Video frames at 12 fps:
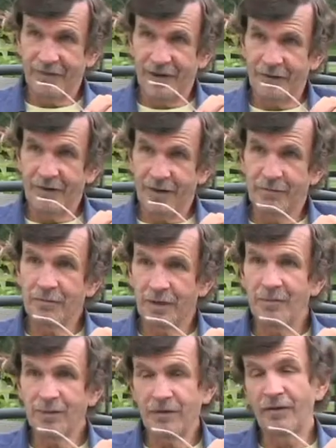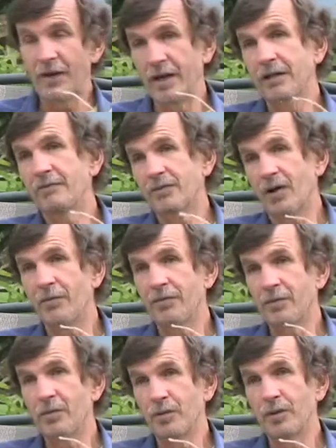and, and, and be very
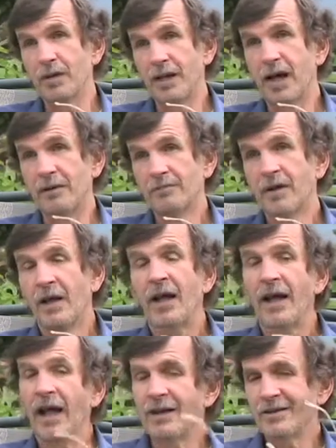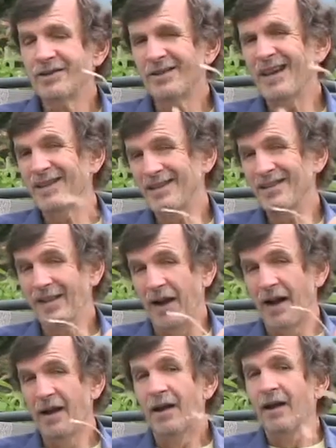comfortable with that. And there's a lesson
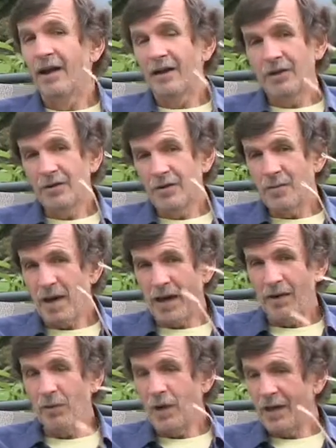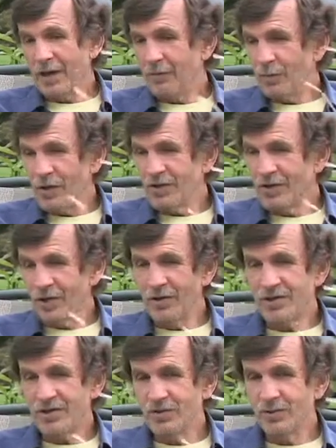there. No matter wh where you go
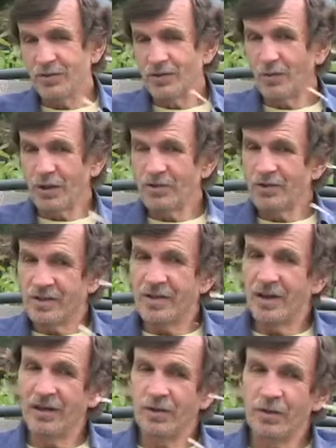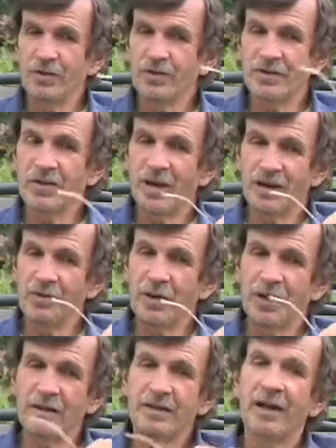to school or what you study or who you study
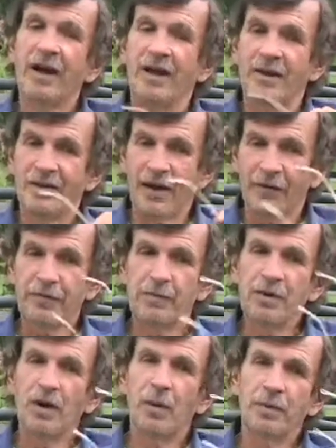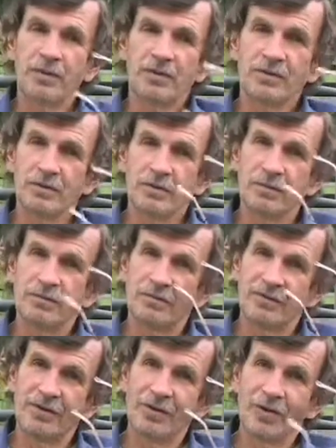with, you have to be open to
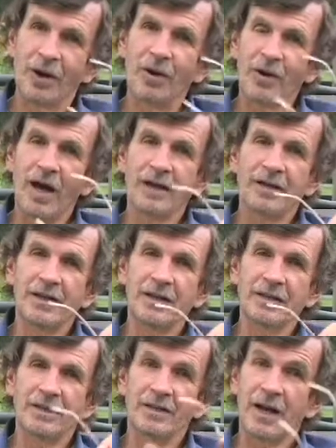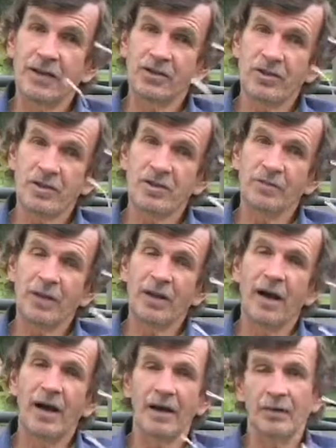your own ideas and not just
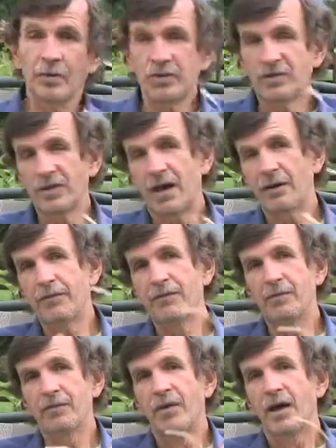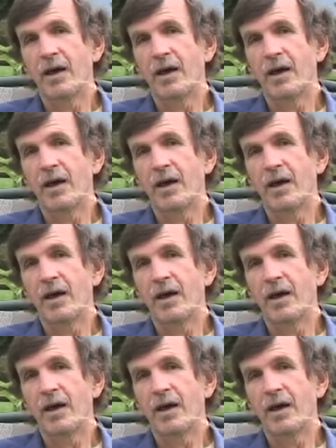rely on what you get from